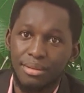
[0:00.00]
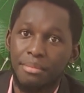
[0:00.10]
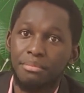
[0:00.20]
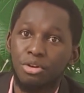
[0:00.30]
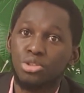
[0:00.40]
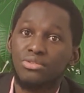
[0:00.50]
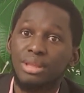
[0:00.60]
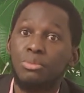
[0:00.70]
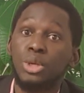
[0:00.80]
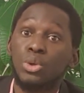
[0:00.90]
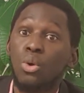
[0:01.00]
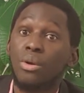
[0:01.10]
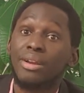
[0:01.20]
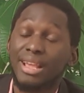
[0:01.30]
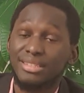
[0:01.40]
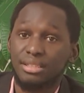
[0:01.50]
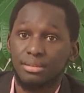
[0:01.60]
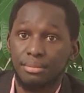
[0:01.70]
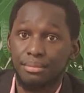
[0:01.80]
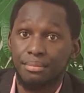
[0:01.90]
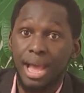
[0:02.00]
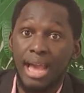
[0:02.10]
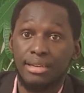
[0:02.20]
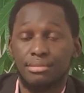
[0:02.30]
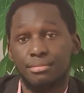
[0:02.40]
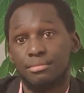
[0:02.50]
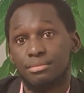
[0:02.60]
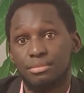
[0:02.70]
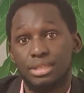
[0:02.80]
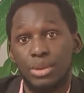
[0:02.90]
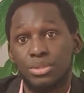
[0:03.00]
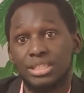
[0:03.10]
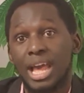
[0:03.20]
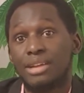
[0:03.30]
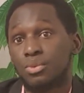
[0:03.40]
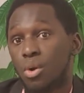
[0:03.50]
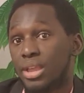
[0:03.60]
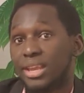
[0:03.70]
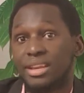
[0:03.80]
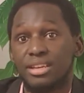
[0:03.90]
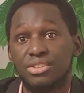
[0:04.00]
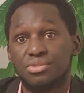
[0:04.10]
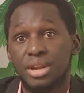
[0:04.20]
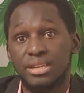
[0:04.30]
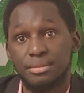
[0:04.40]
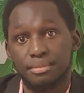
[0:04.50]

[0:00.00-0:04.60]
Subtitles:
Most of them will go crazy, mad. They will start walking in the street.